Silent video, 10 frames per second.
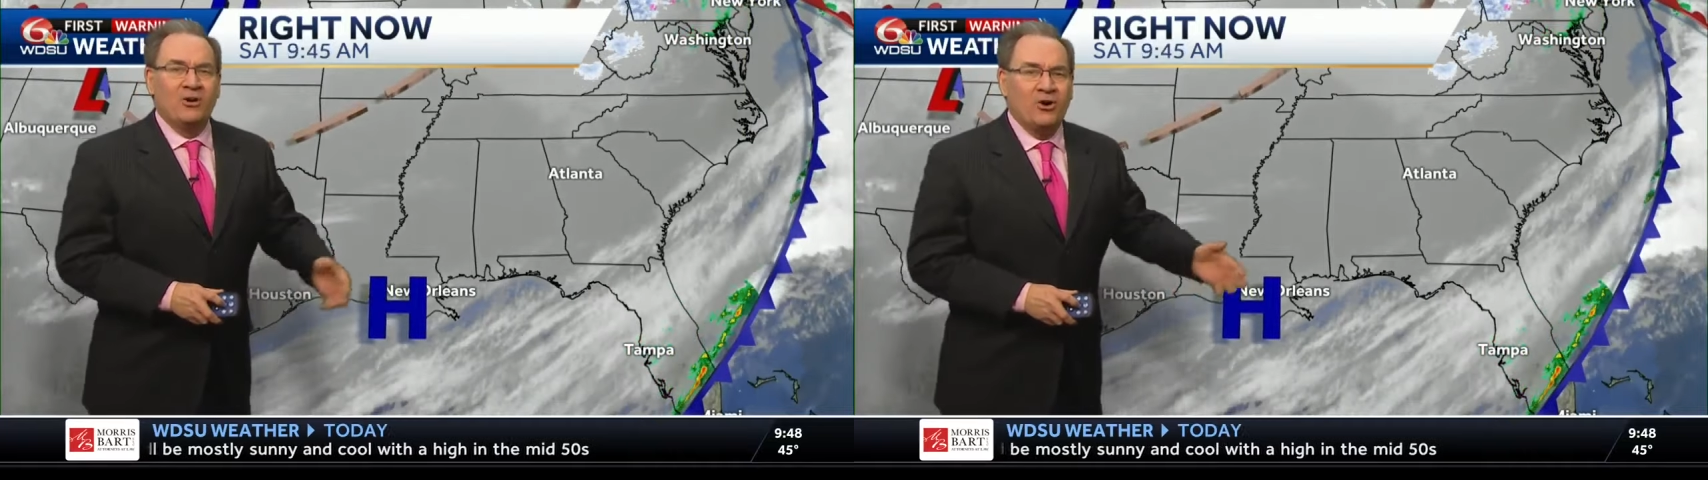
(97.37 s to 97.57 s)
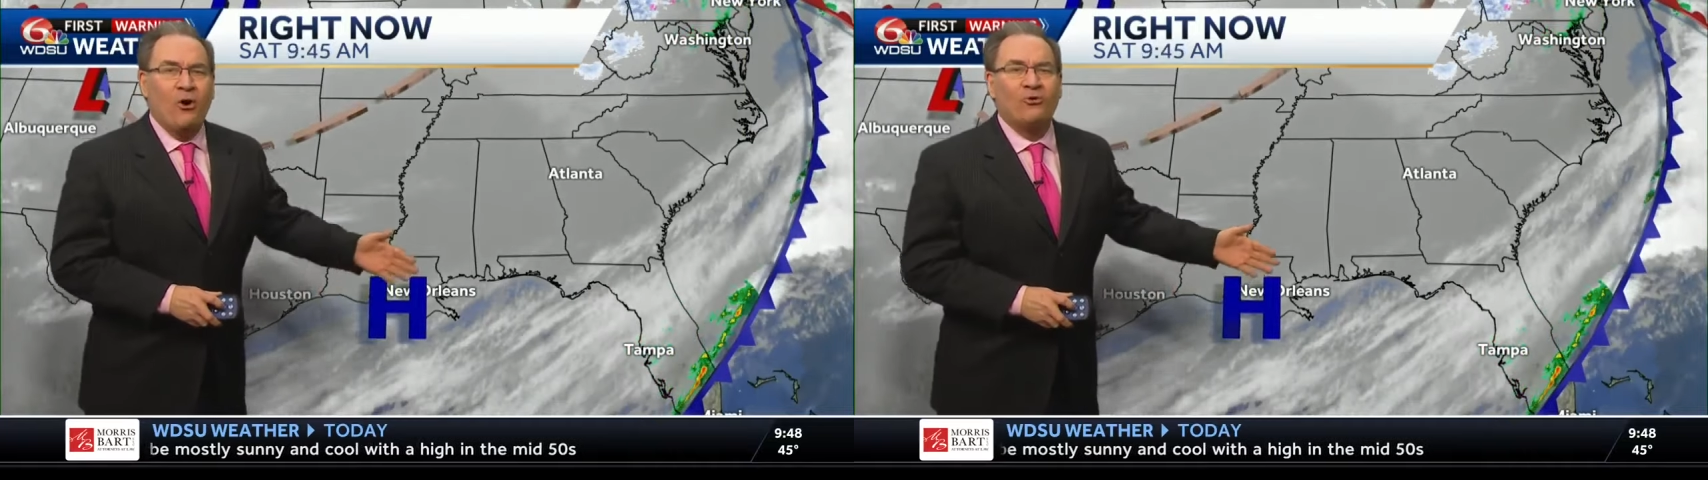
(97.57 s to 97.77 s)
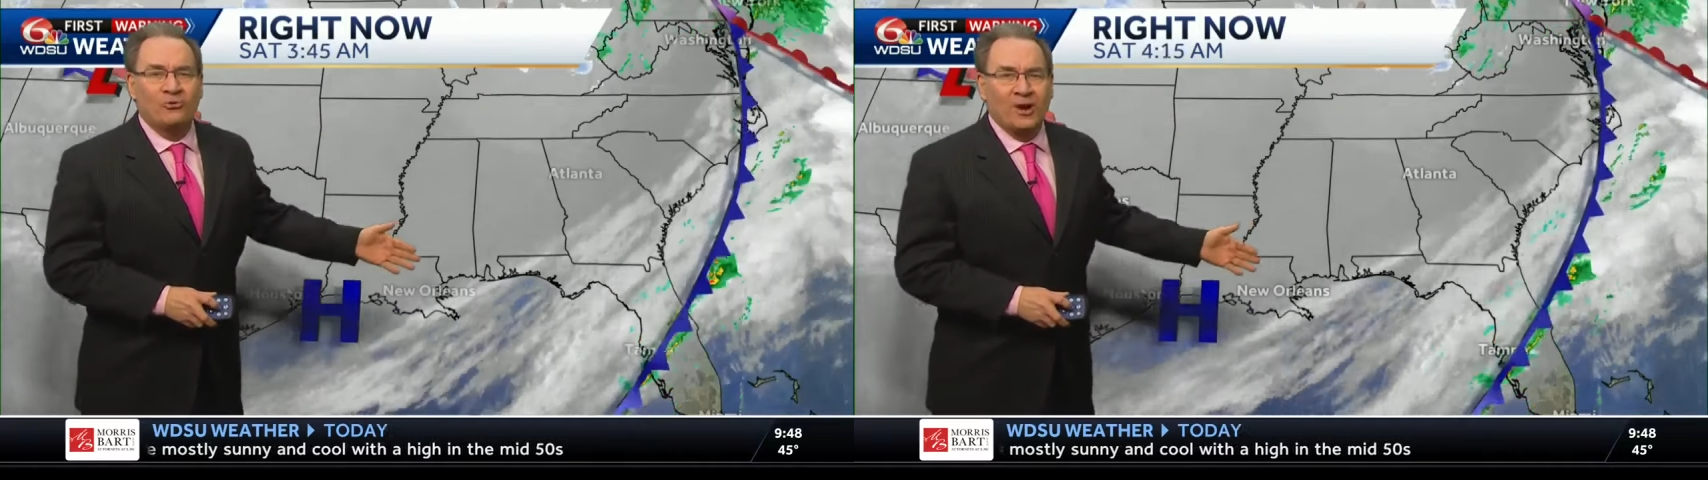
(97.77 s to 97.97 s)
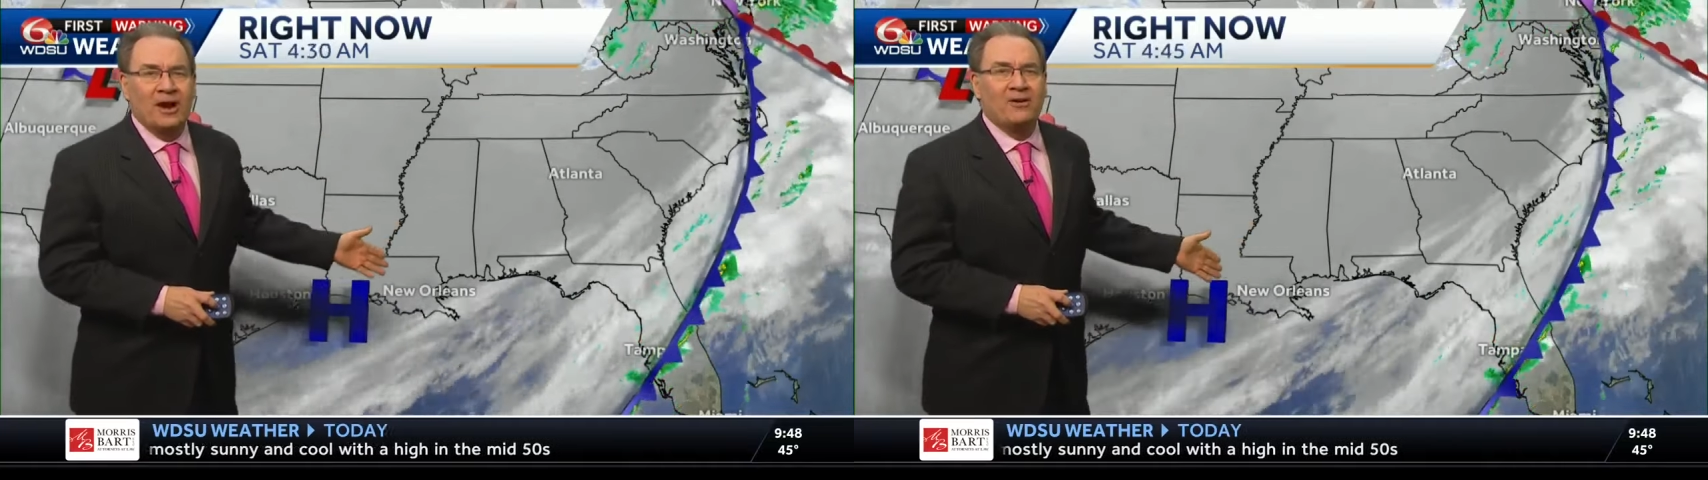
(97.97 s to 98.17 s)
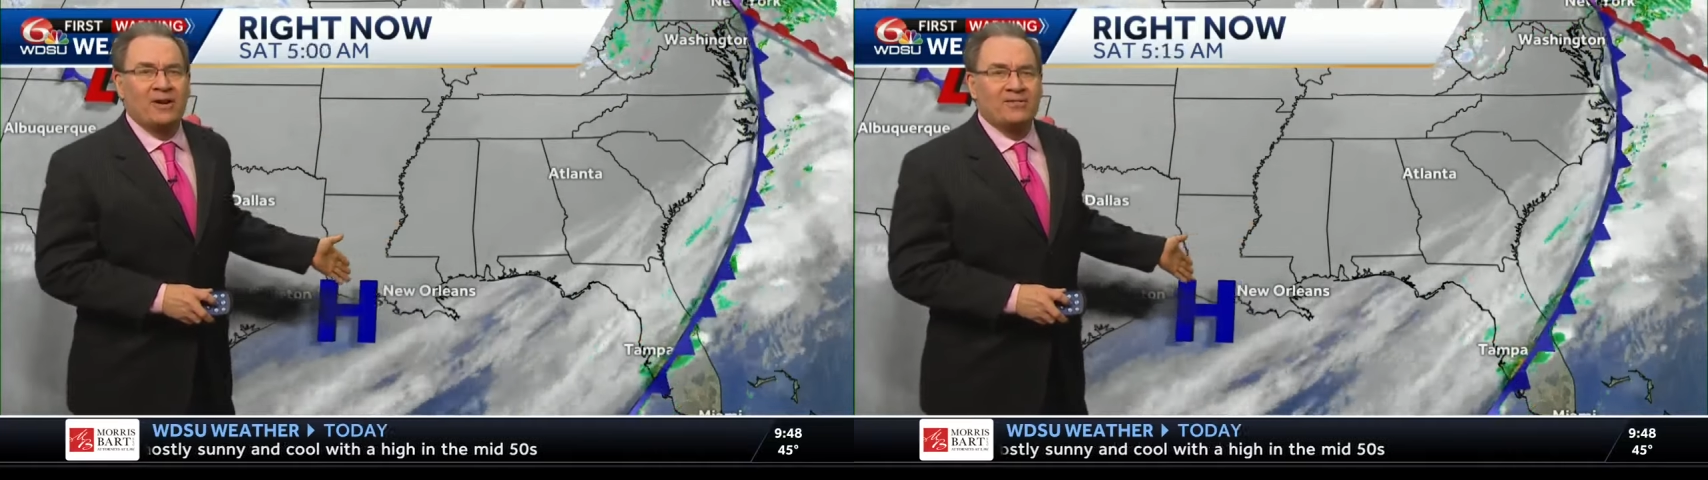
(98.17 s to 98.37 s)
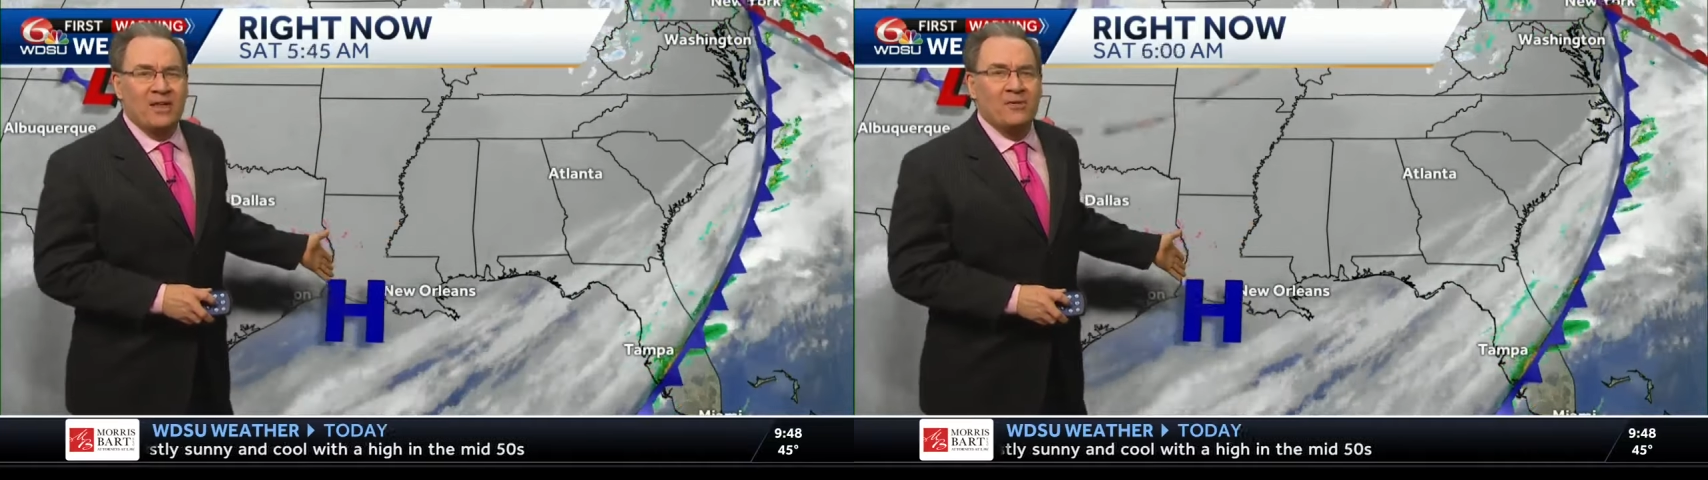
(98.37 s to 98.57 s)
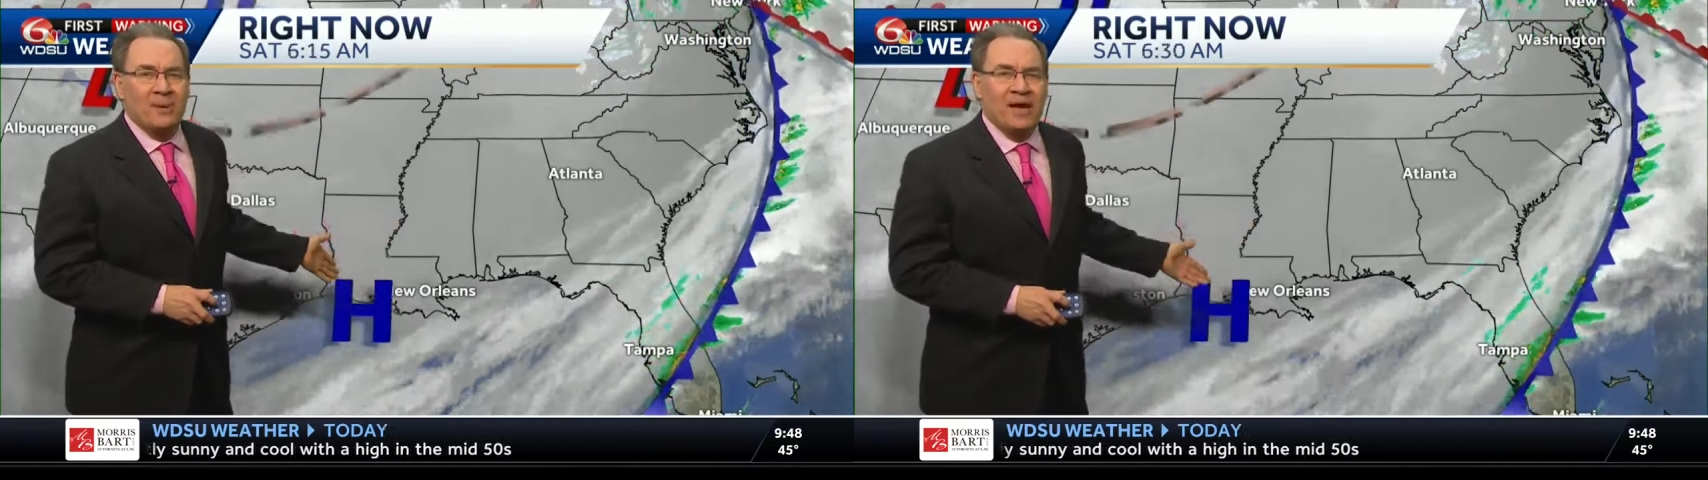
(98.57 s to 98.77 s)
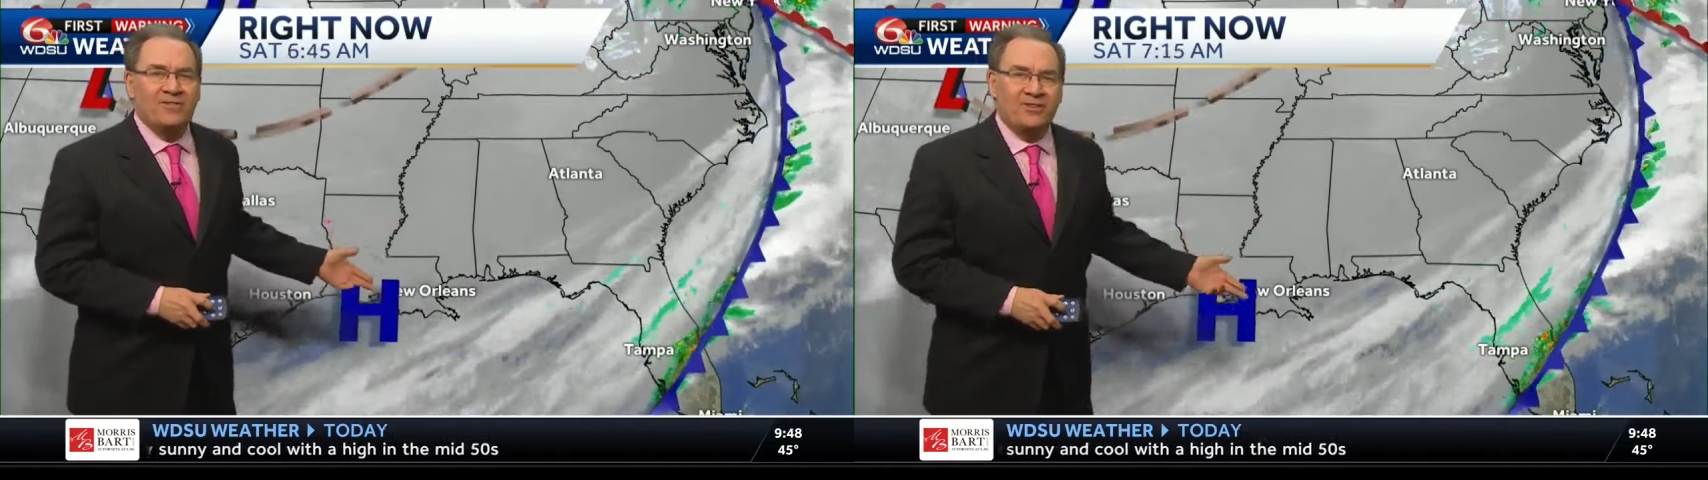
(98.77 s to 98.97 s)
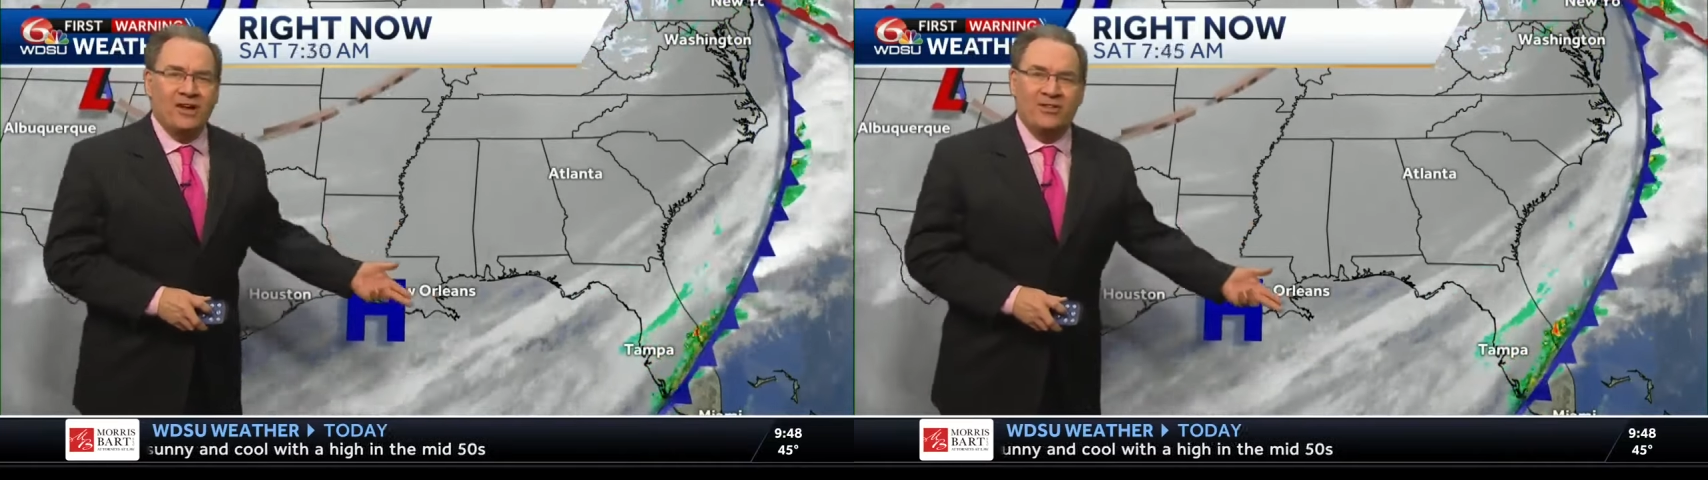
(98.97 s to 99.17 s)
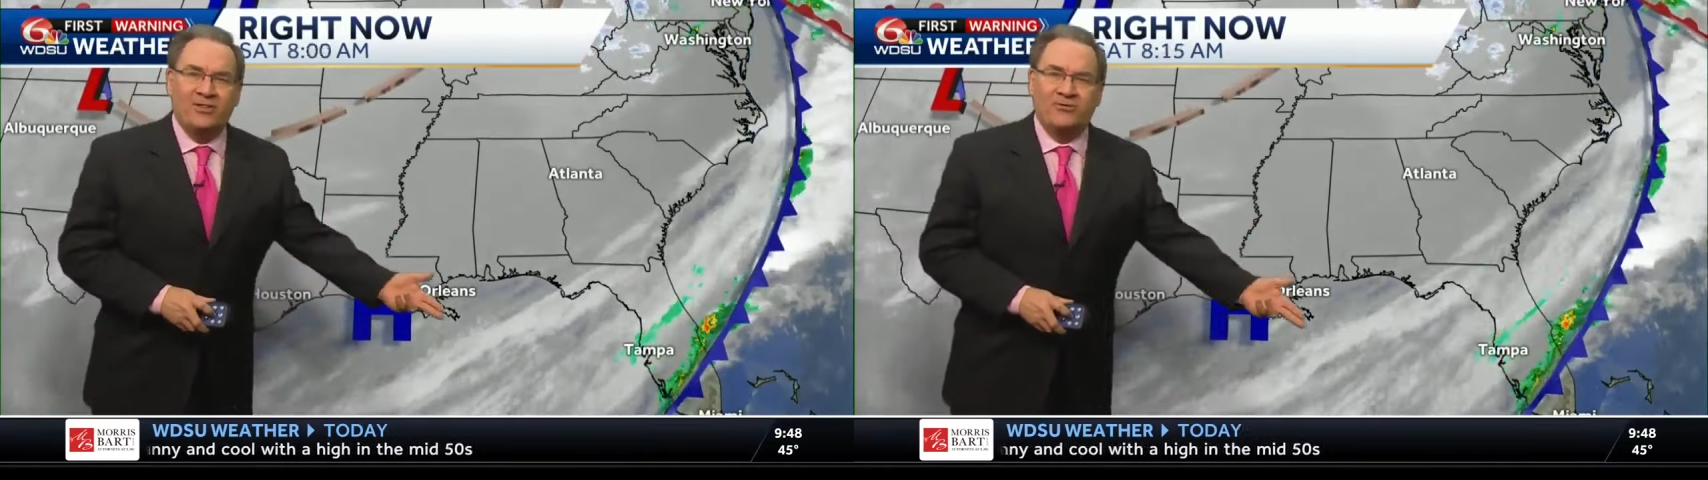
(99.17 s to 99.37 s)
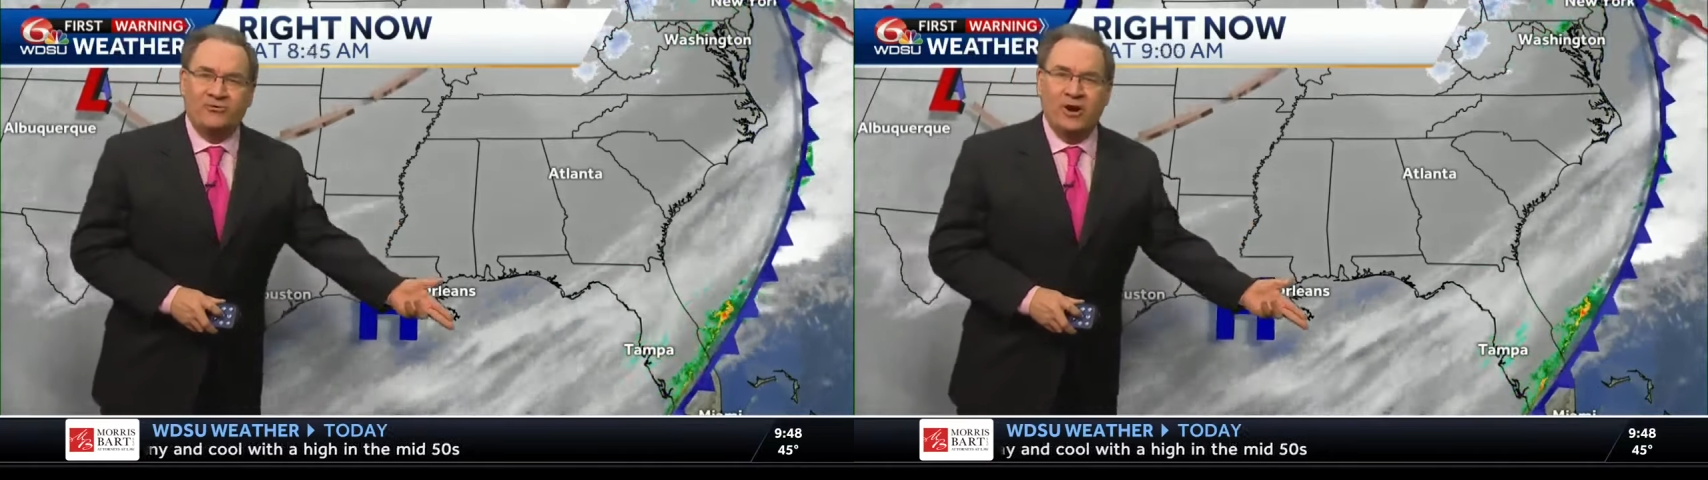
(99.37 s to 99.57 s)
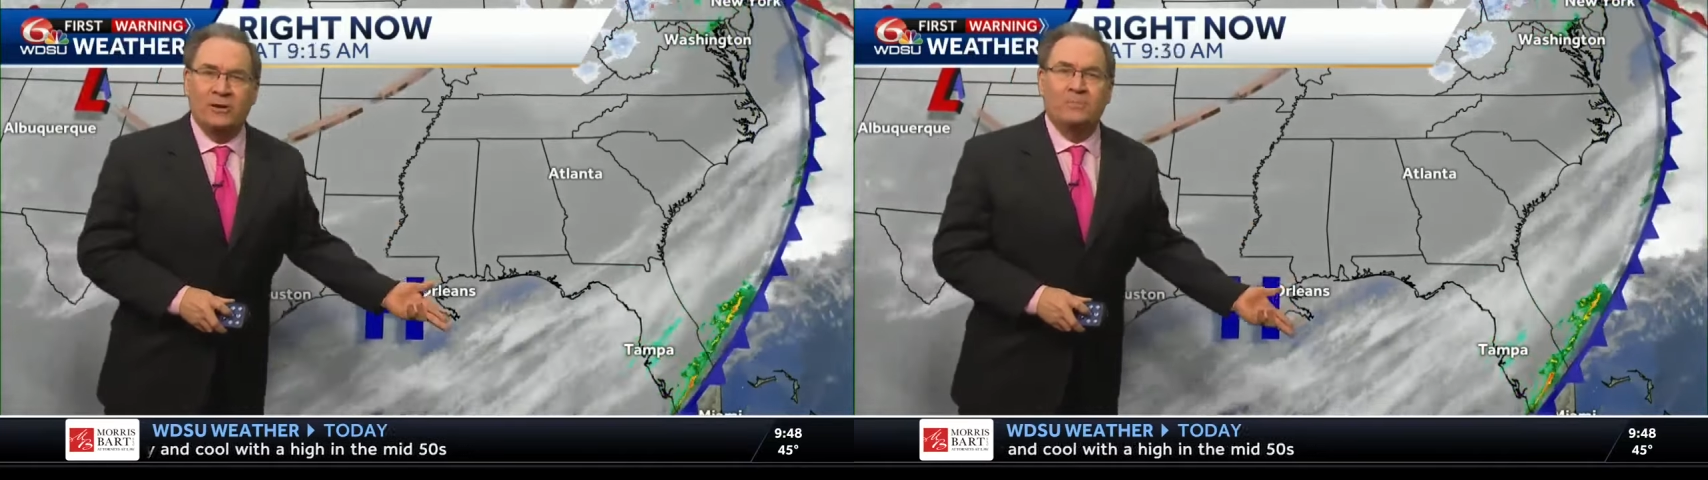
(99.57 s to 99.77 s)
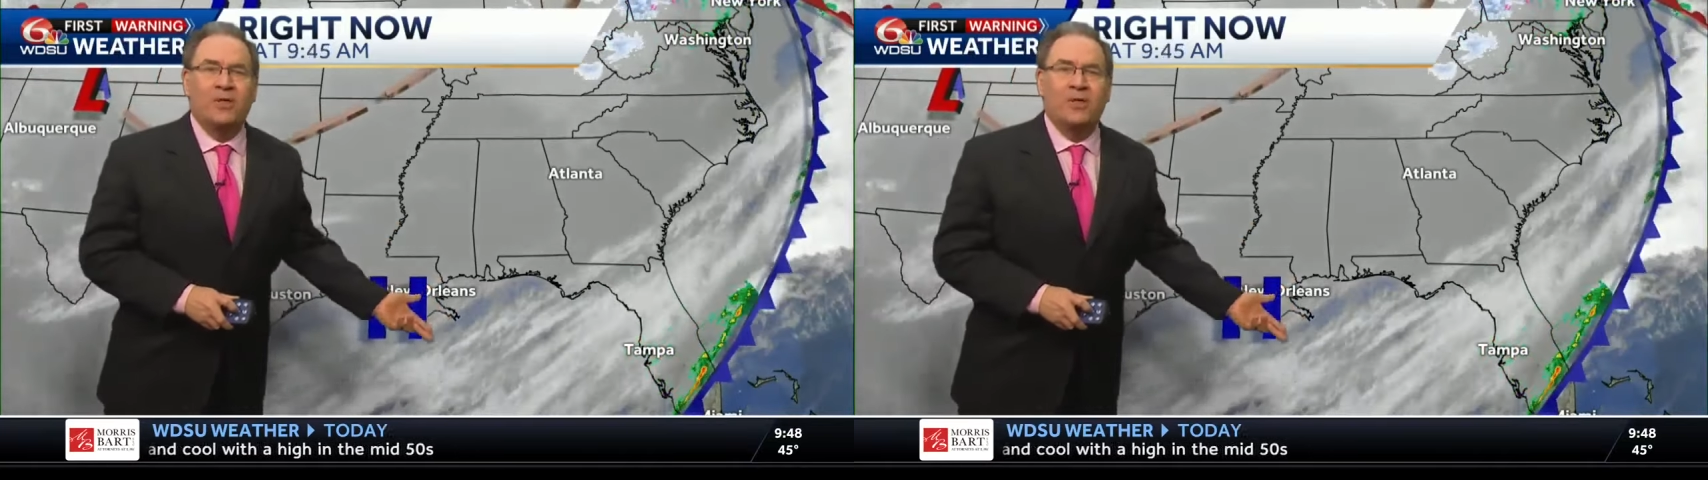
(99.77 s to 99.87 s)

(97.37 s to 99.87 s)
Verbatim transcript: Cold air is on the backside of this front,